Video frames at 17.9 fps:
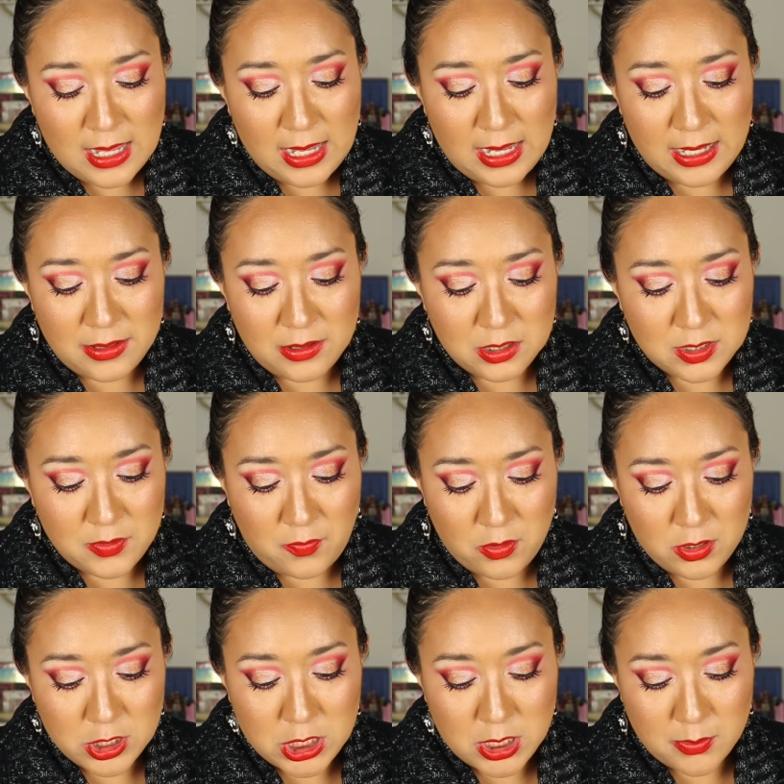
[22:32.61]
And there's
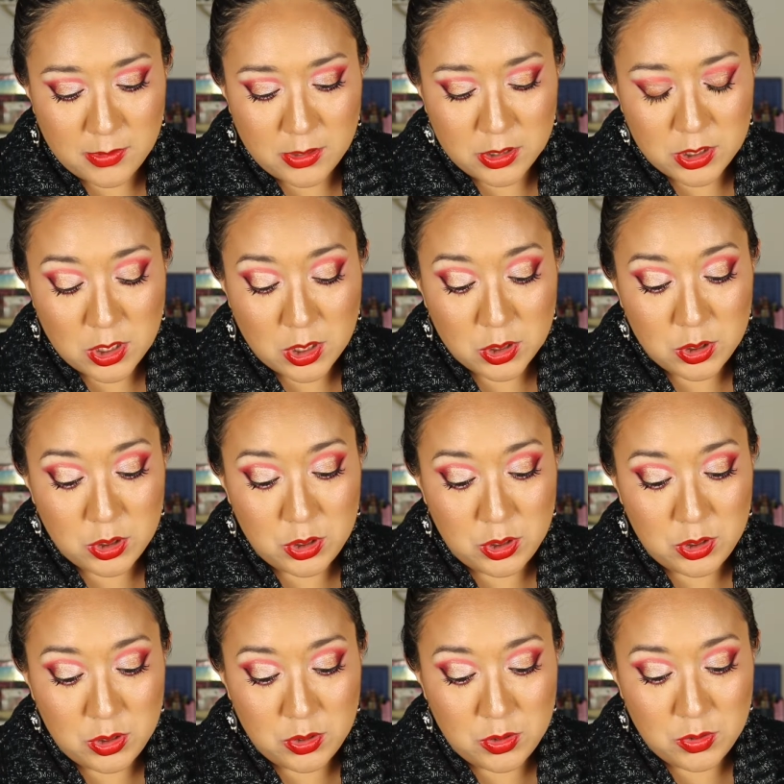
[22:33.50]
four shimmers,
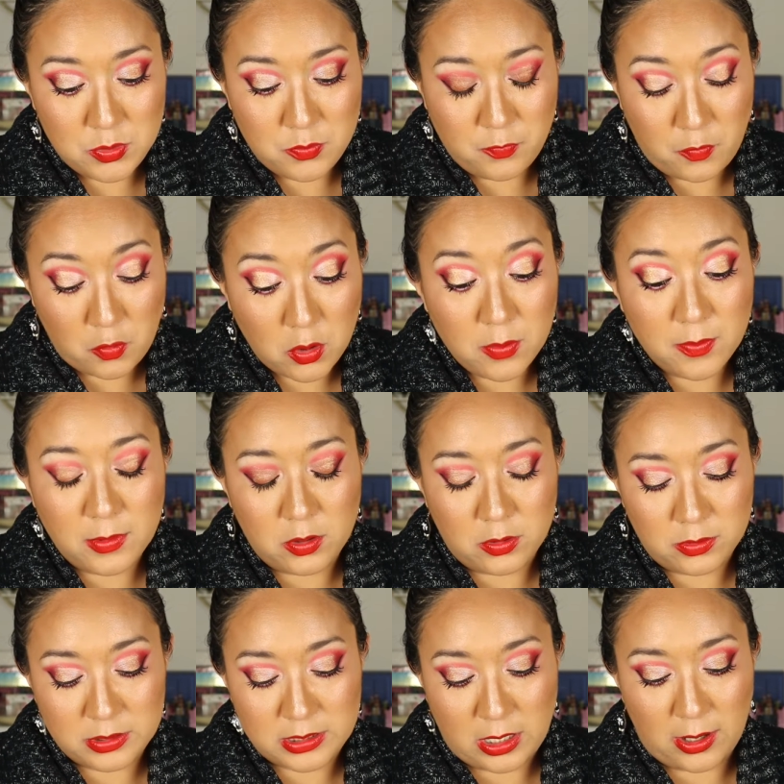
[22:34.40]
four,
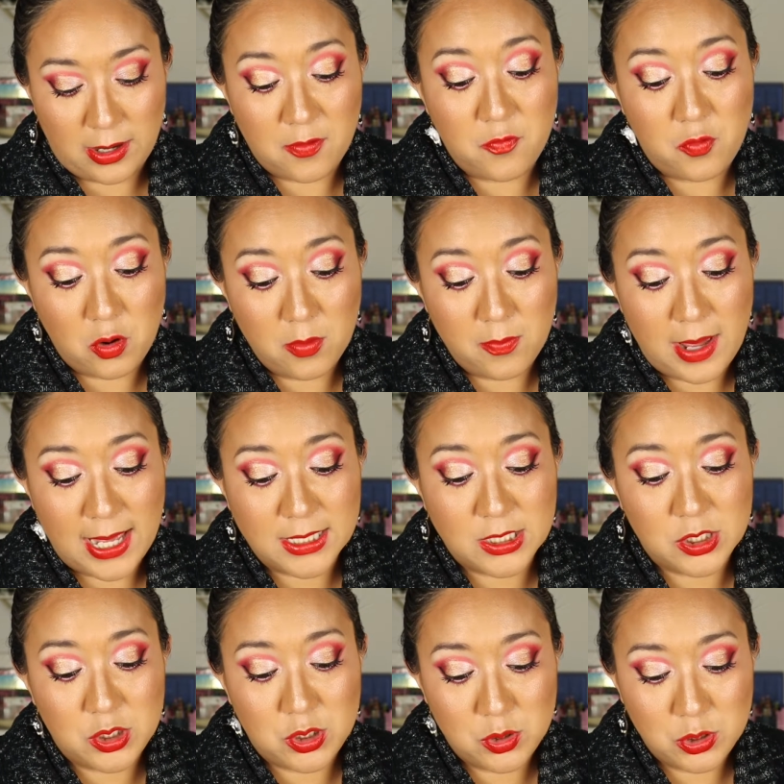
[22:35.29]
no, sorry, four
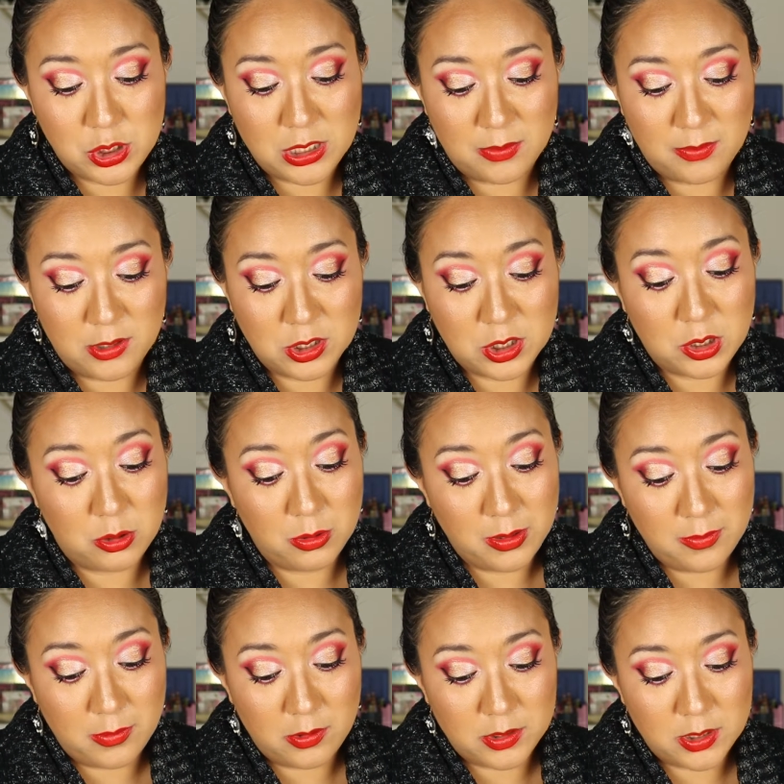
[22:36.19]
mattes, two shimmers,
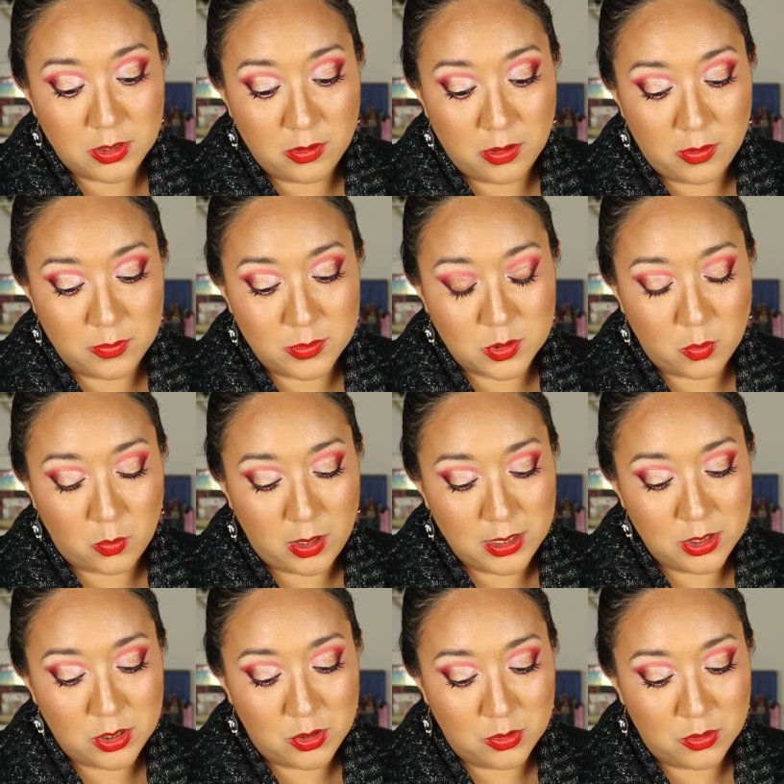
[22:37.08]
three multi-chromes,
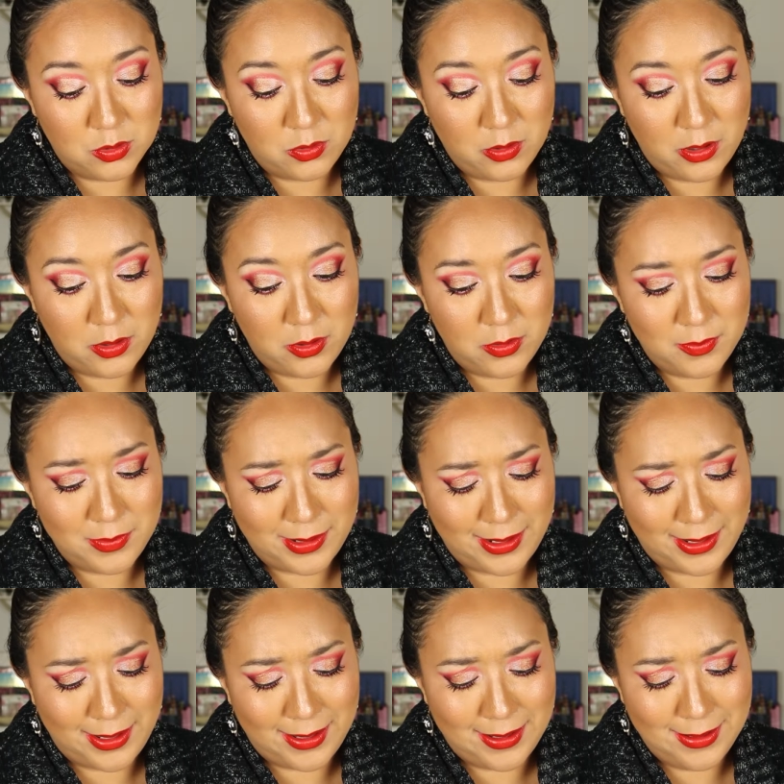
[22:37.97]
one dual chrome.
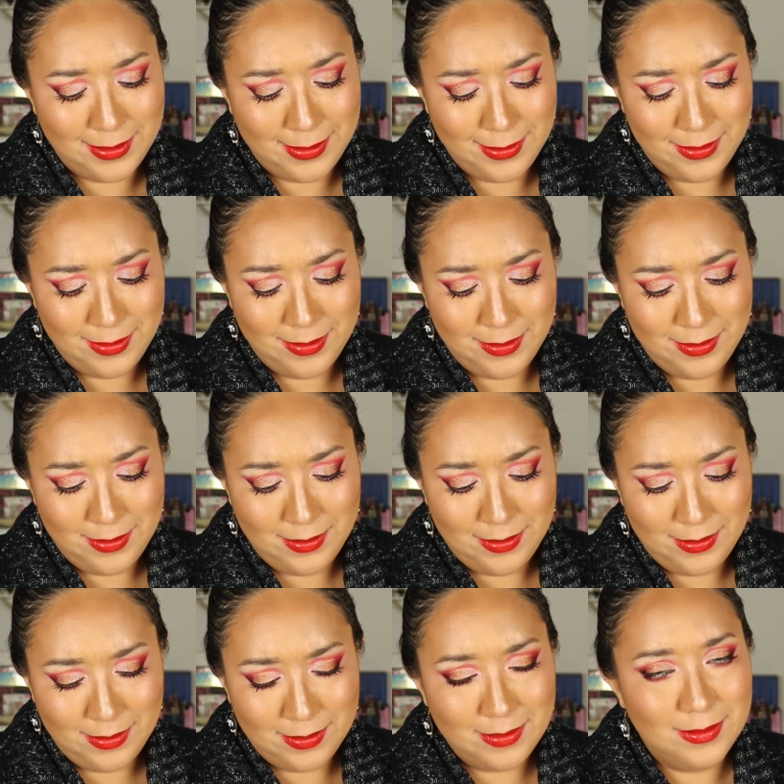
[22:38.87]
Like,
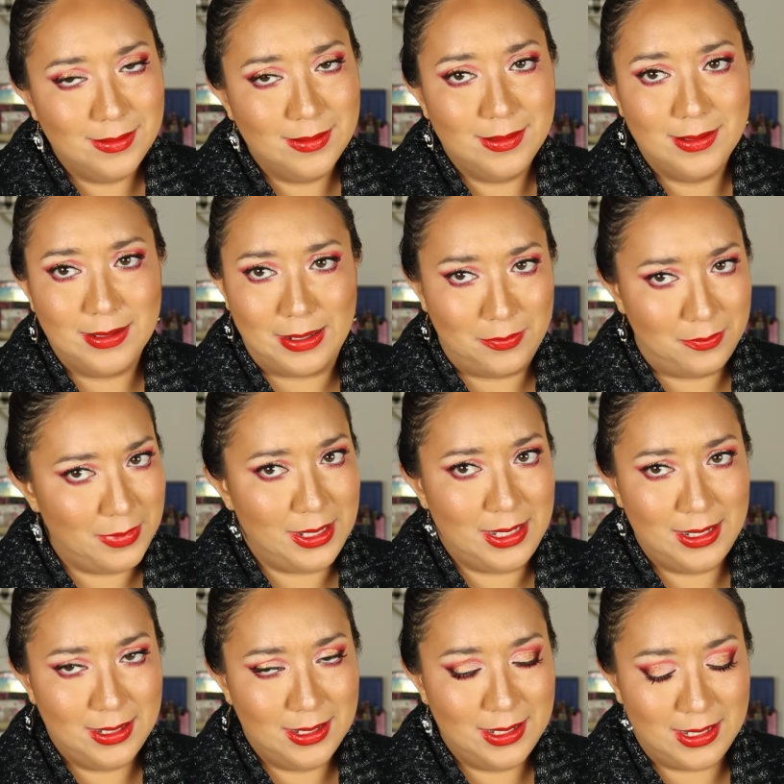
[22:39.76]
give me,